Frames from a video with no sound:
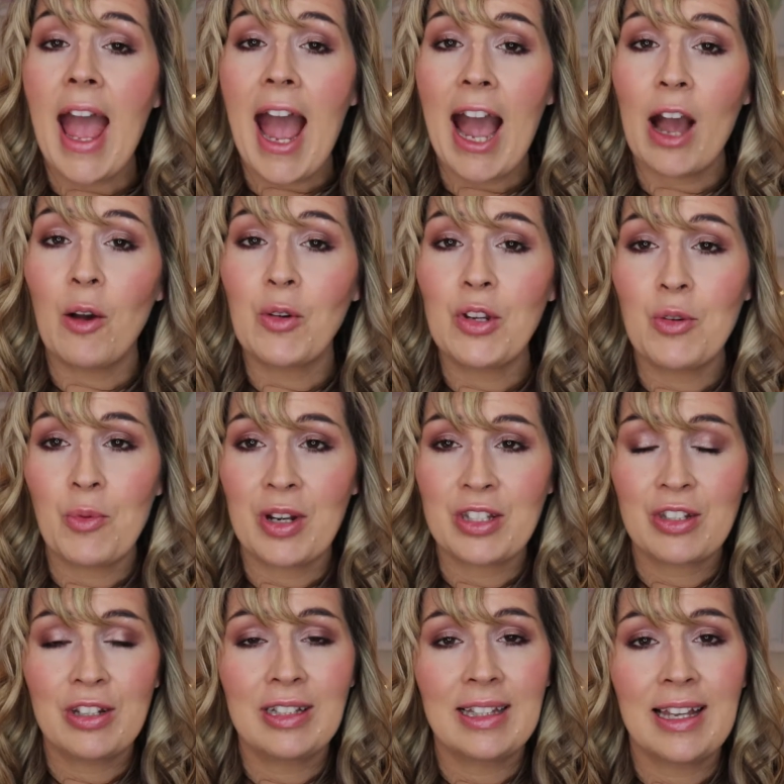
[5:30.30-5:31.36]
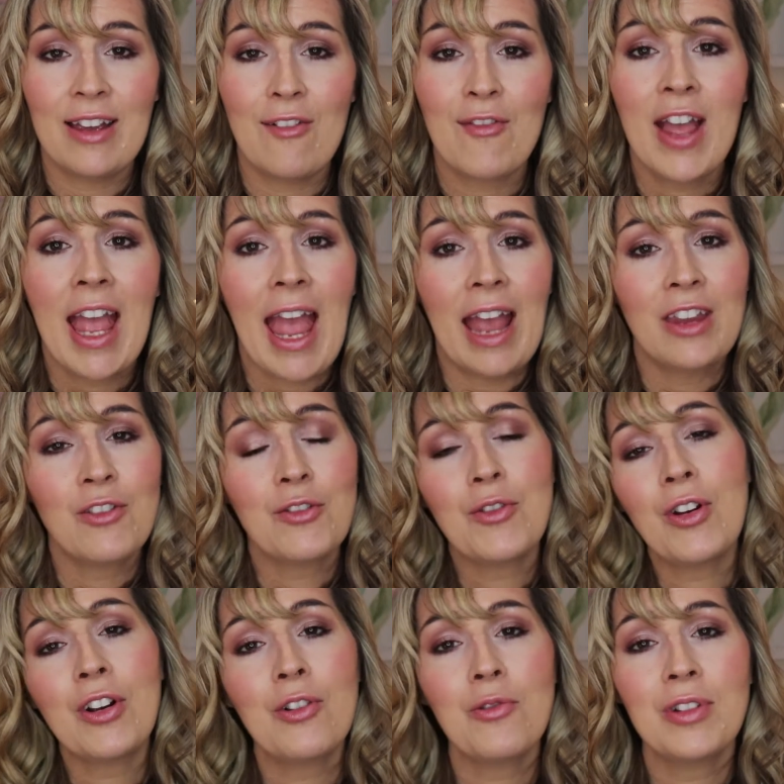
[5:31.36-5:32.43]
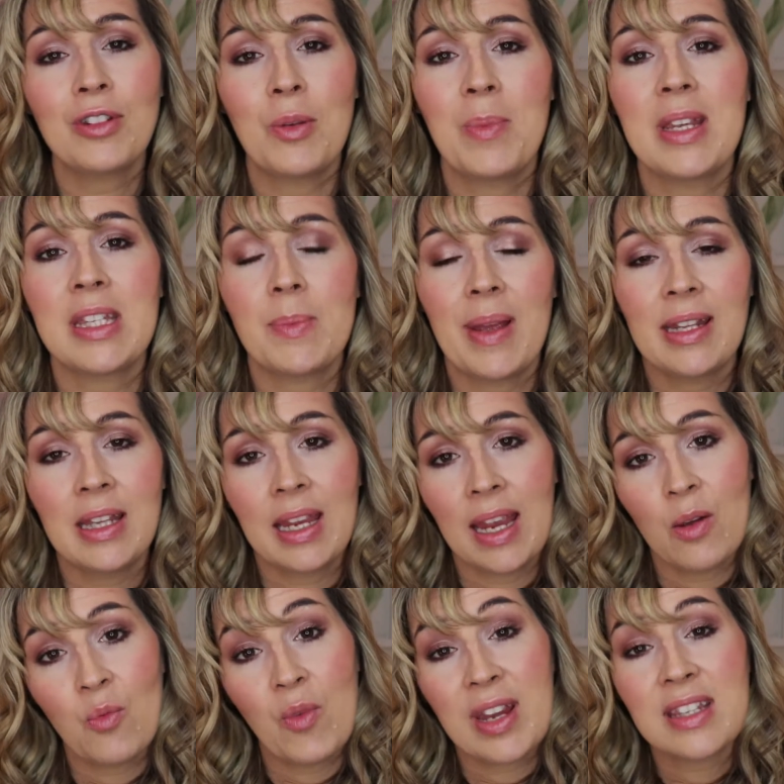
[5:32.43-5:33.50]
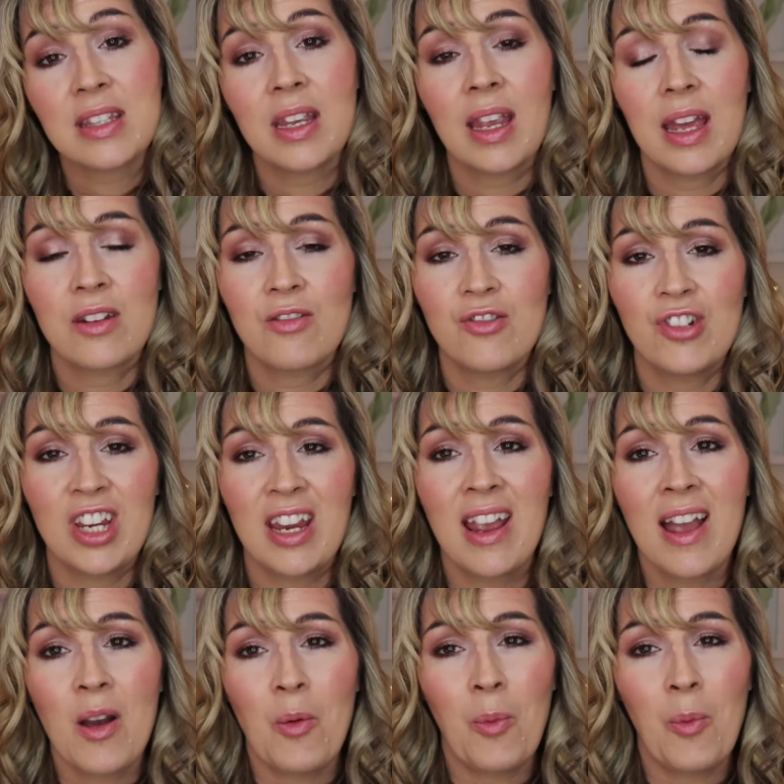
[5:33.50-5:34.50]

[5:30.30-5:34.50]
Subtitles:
how you want to live, and you're not going to be spending and wasting energy